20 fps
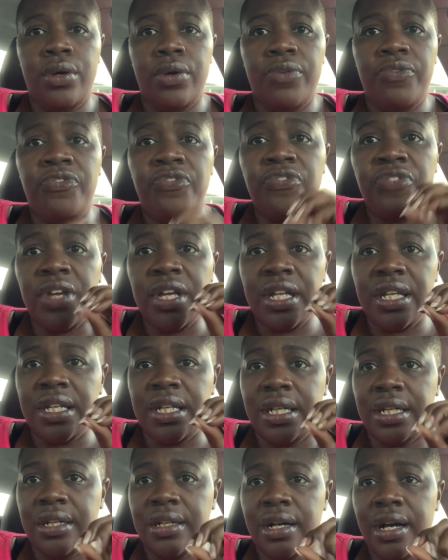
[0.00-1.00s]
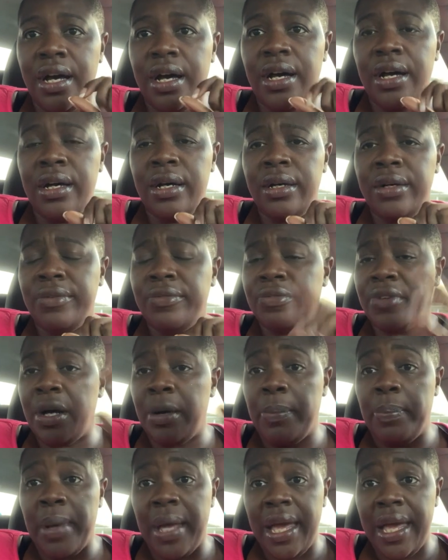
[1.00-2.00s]
feeling of
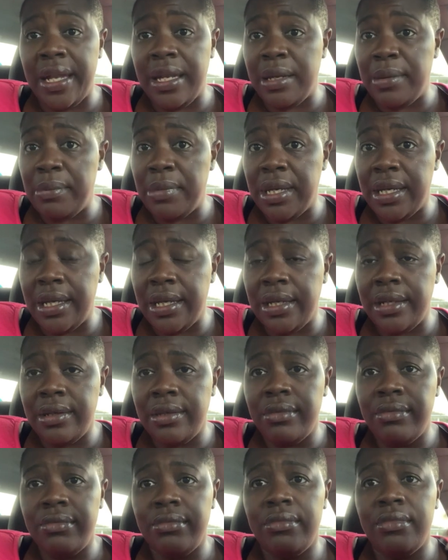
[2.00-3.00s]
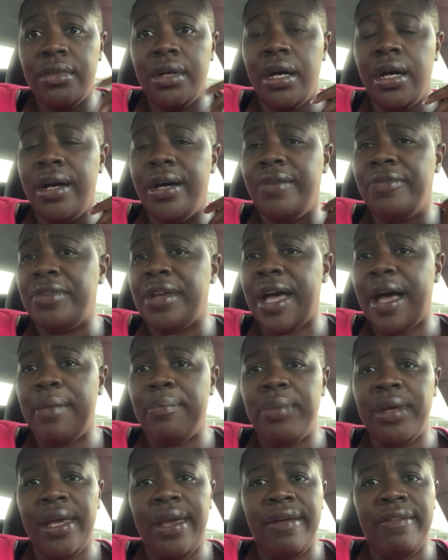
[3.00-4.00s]
abandonment, of
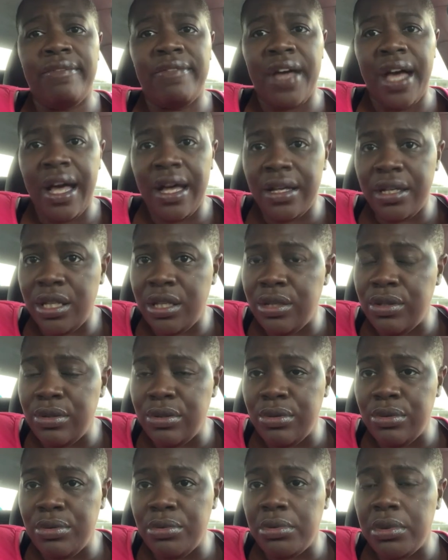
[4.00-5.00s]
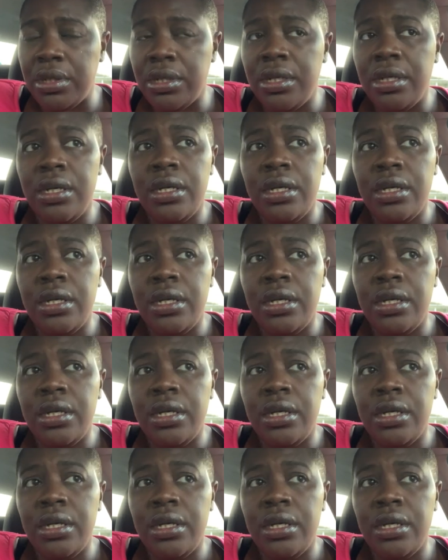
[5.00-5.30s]
not being valued.